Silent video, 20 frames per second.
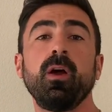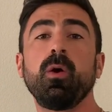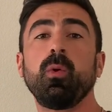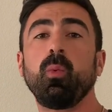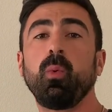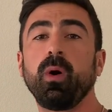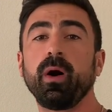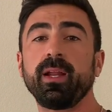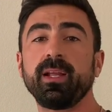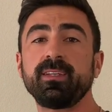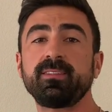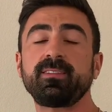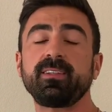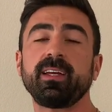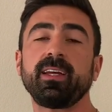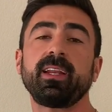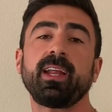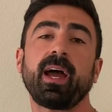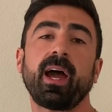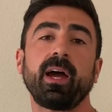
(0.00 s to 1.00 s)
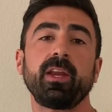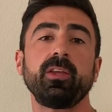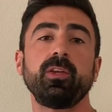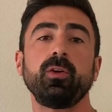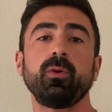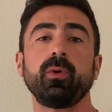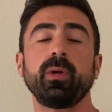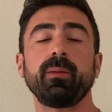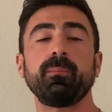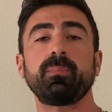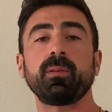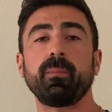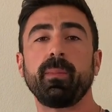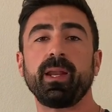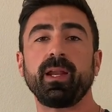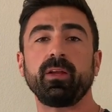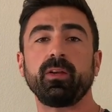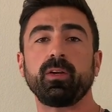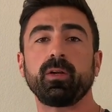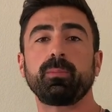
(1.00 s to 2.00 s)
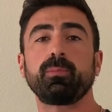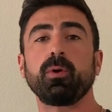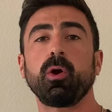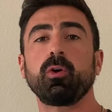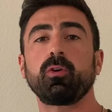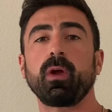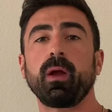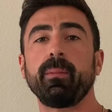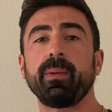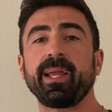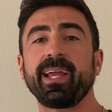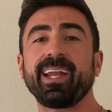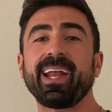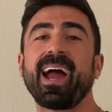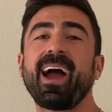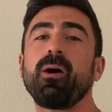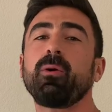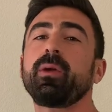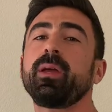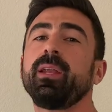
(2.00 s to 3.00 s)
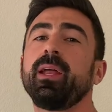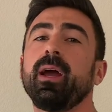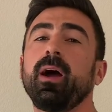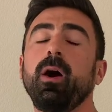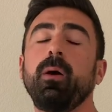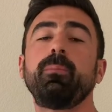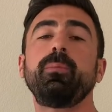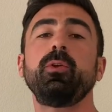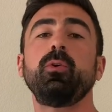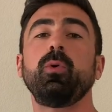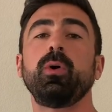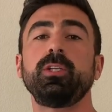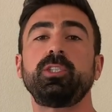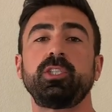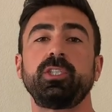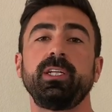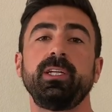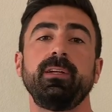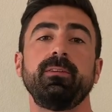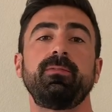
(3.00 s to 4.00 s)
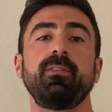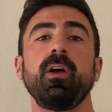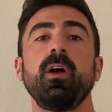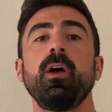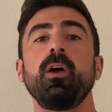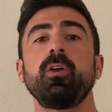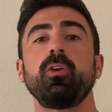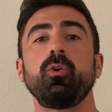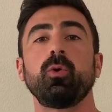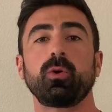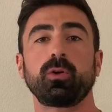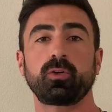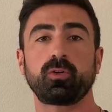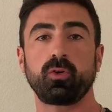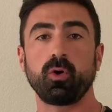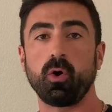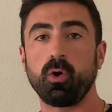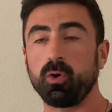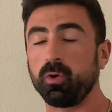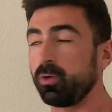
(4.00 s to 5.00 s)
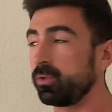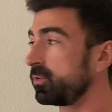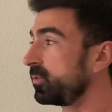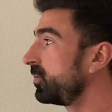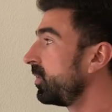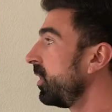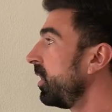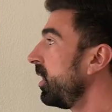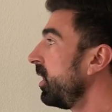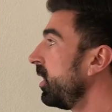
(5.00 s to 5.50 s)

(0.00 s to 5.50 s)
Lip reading: What is it? How do you implement it in your programming? And how can it help you achieve your goals?